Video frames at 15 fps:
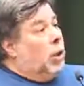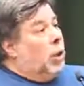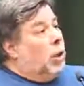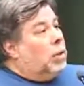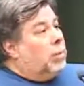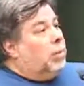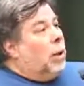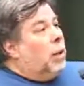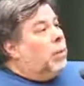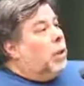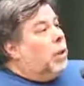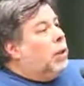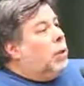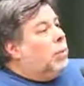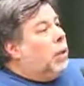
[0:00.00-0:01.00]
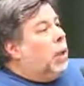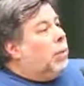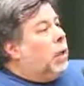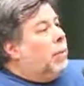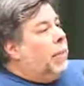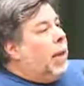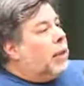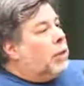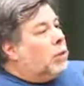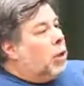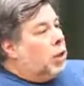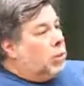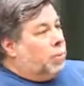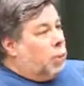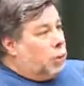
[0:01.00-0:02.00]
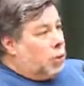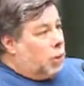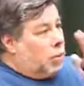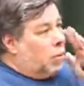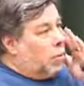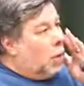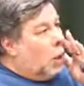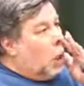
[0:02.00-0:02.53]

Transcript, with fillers: it's probably you're probably a Macintosh person